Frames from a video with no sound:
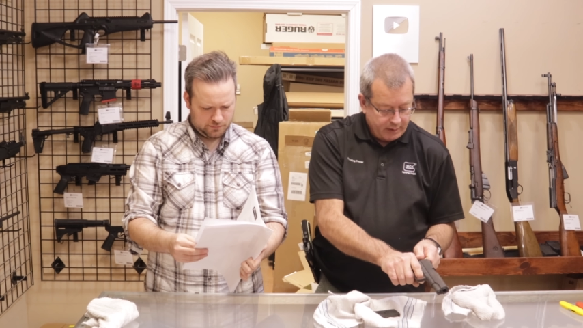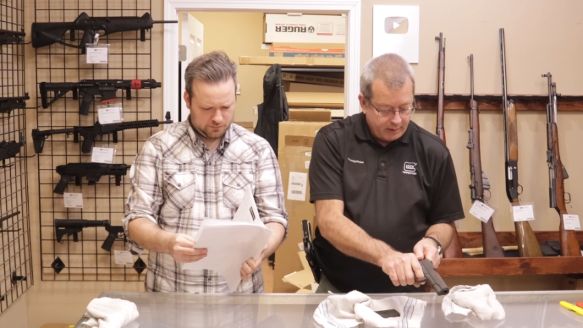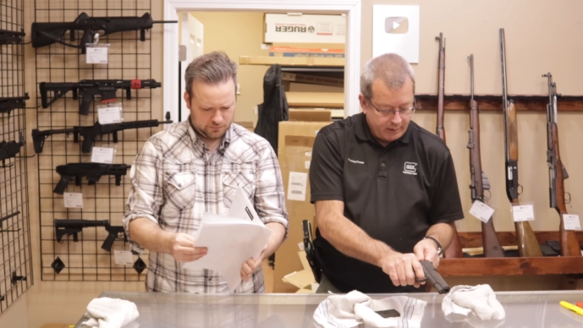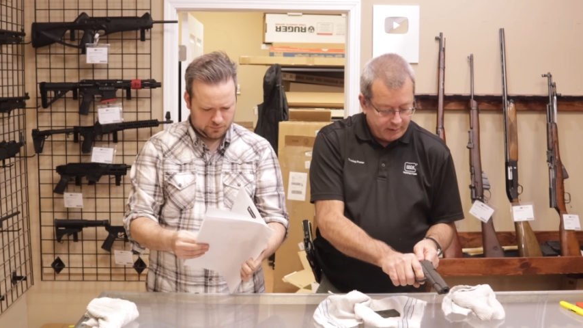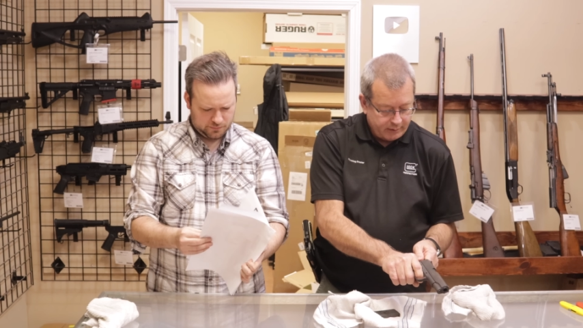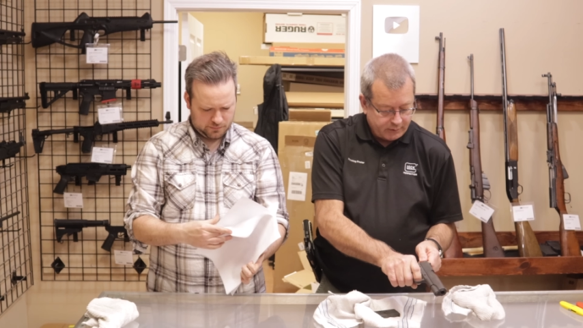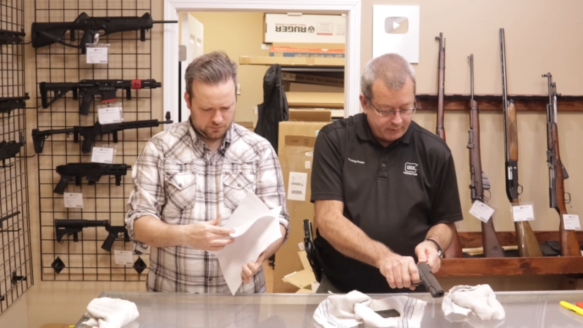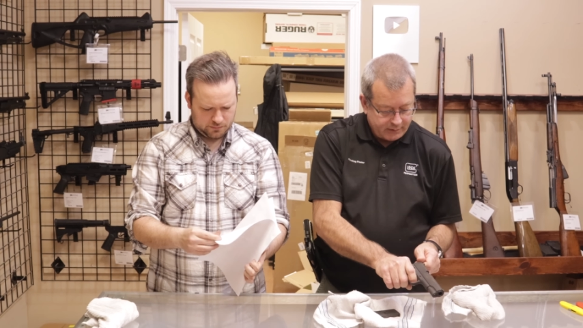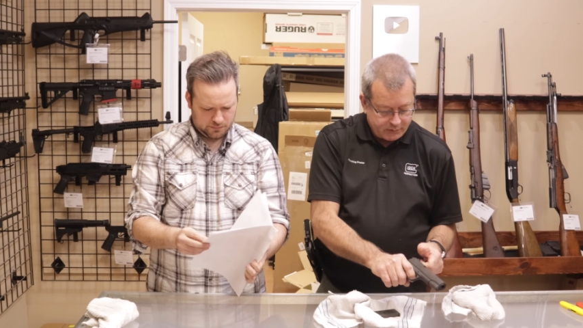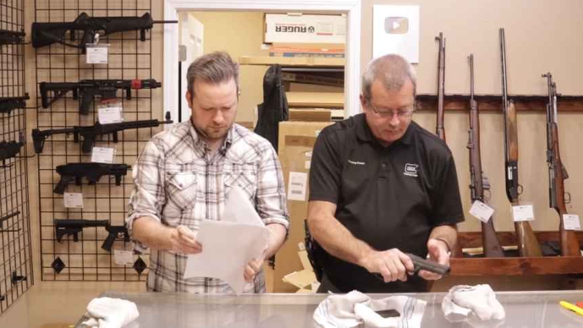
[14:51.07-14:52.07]
Speaker 1: Uh, so
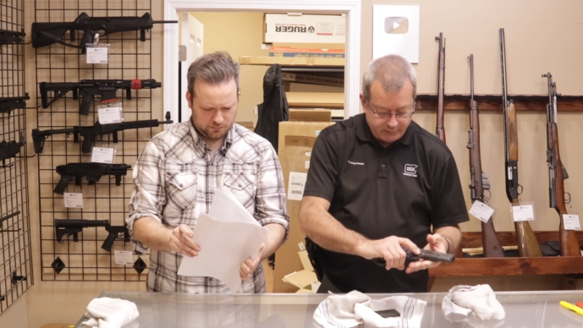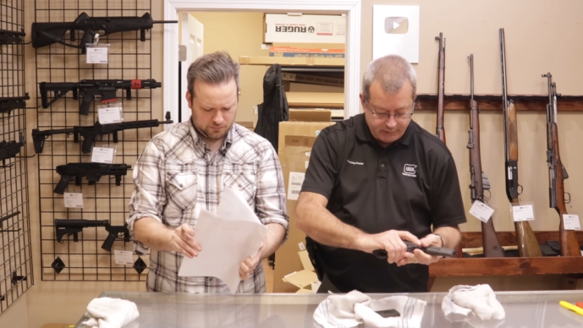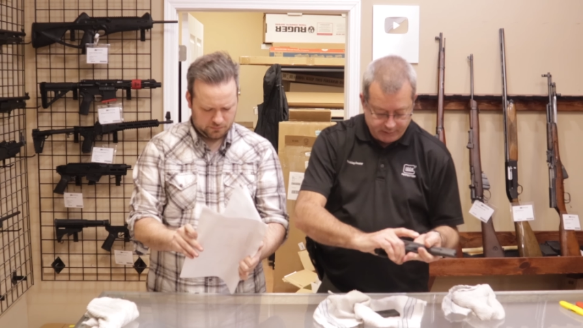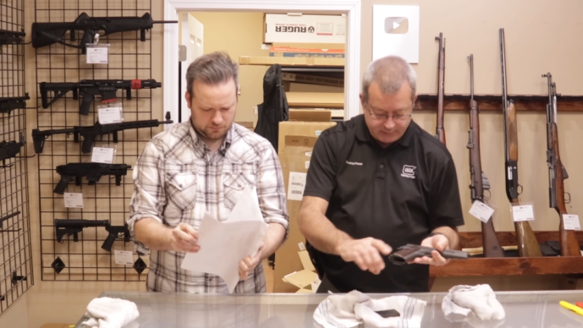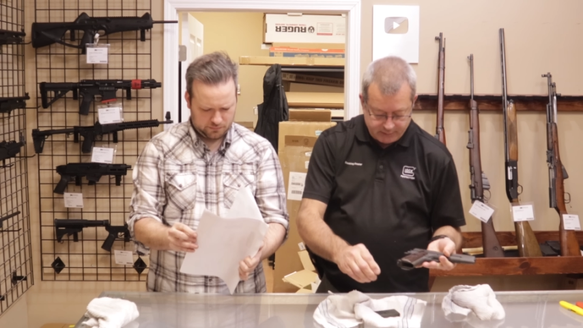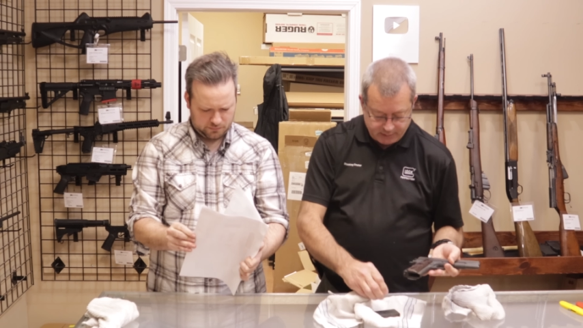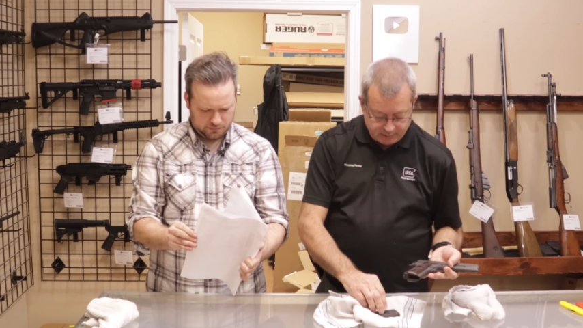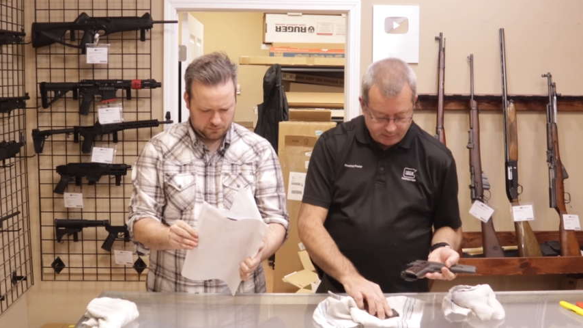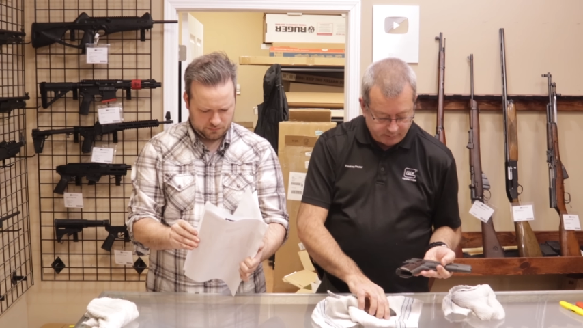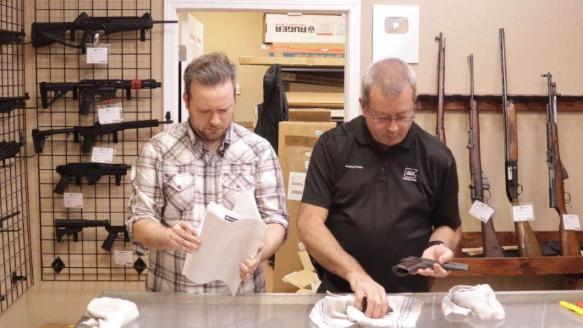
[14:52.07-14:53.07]
this one is
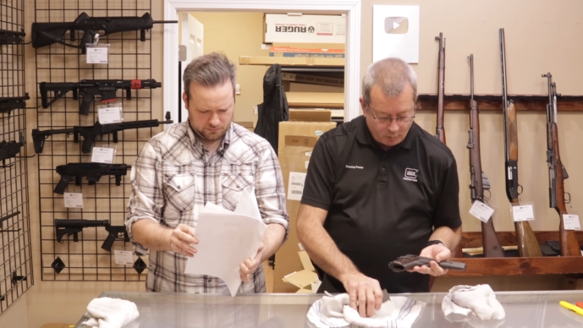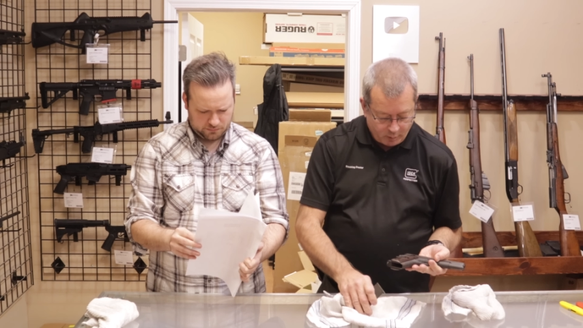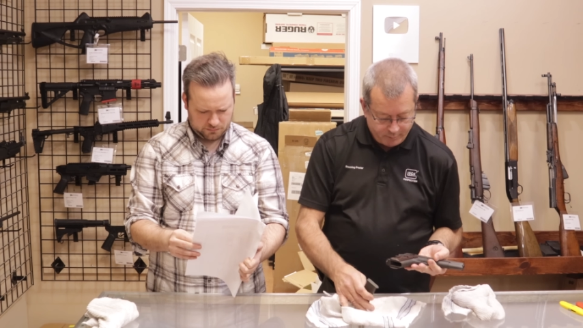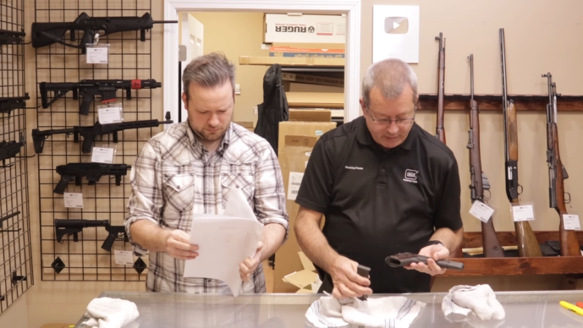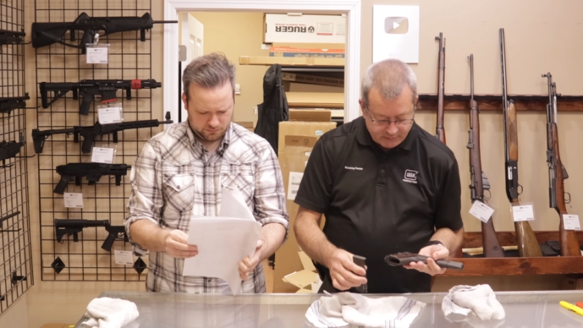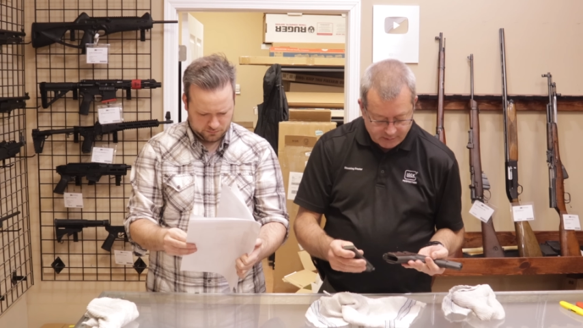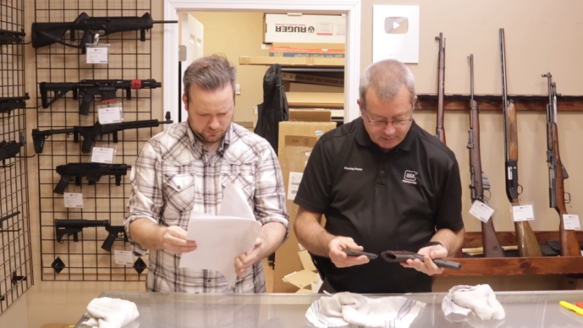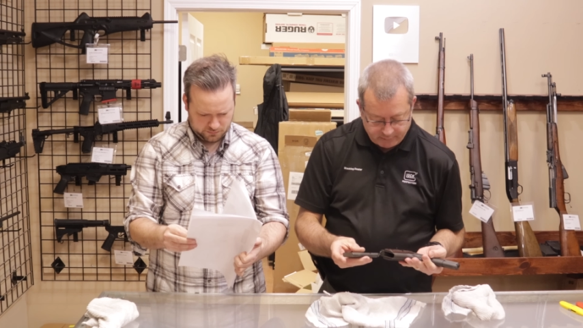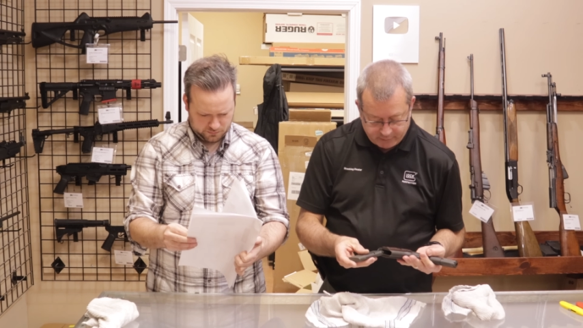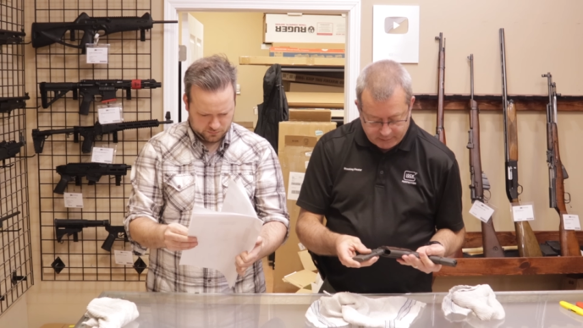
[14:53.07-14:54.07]
uh, a little more
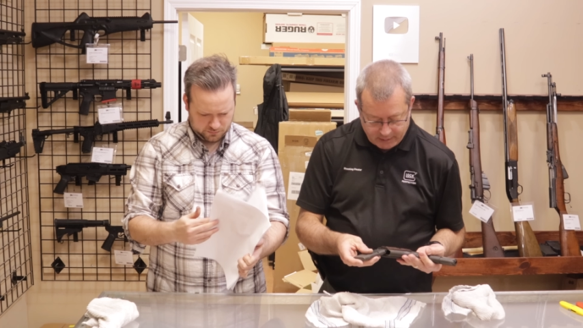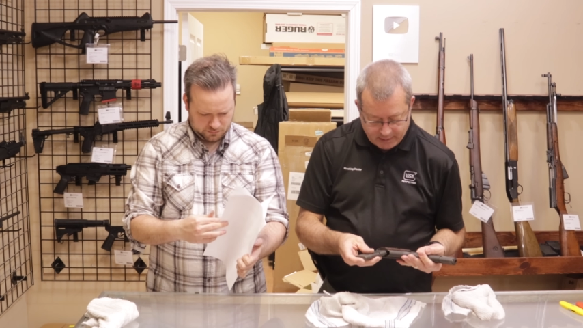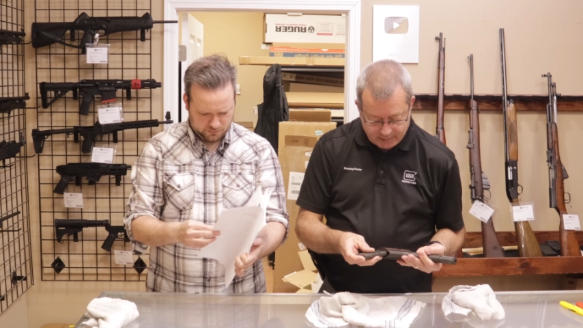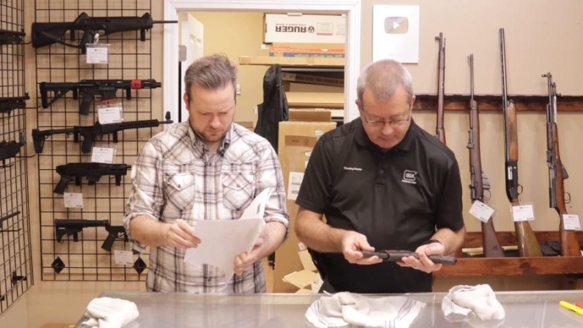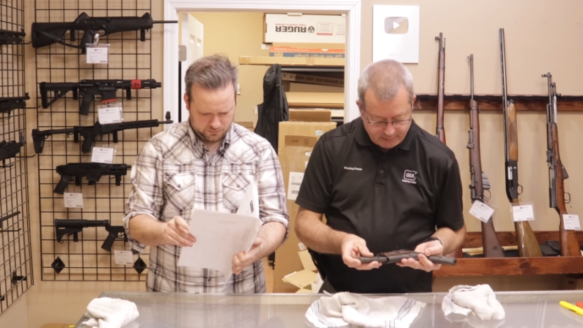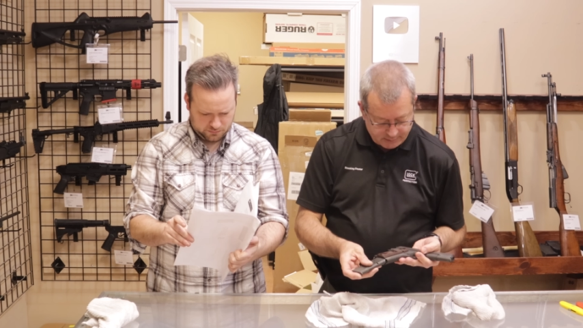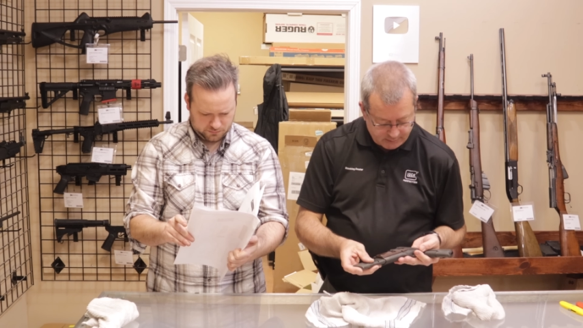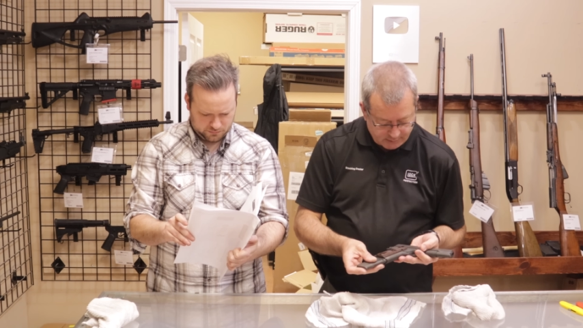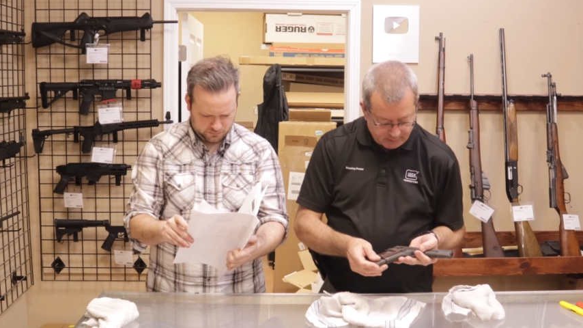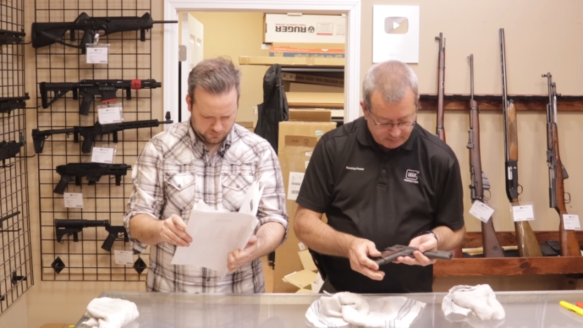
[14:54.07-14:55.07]
basic of a gun.
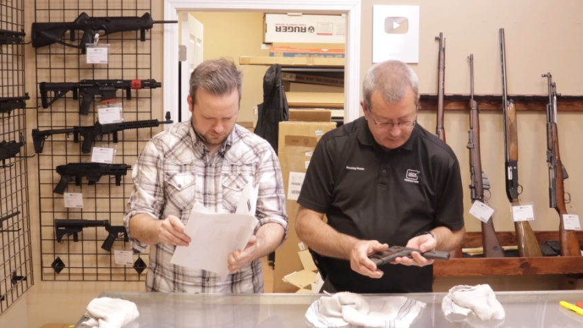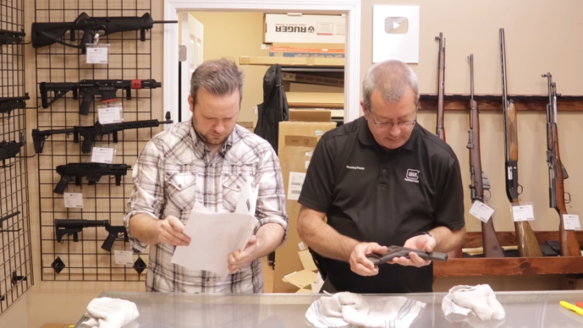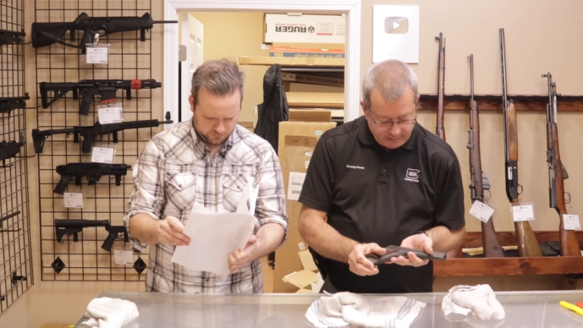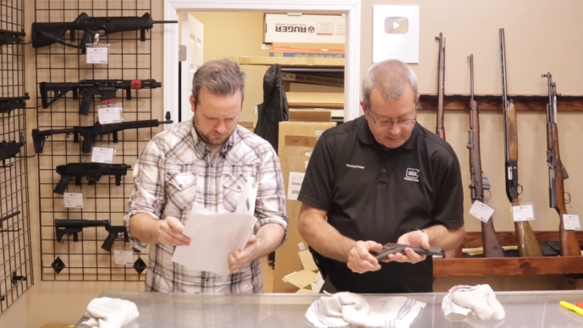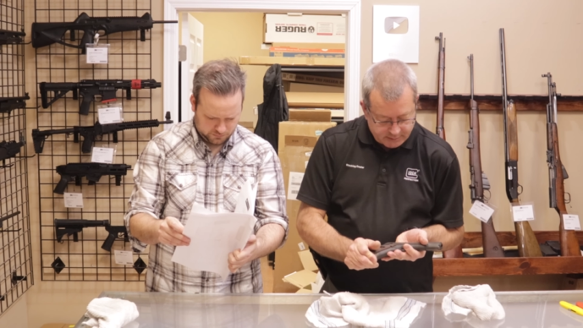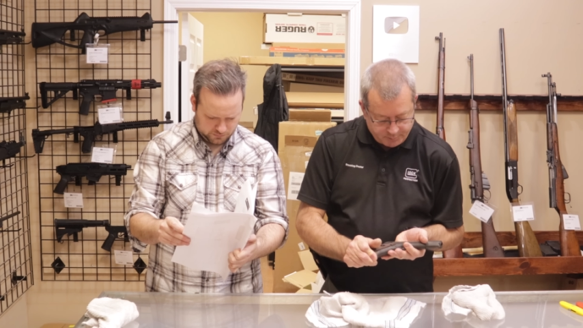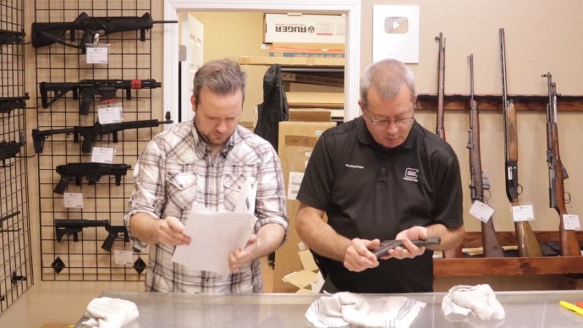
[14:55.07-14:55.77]
It's uh, it's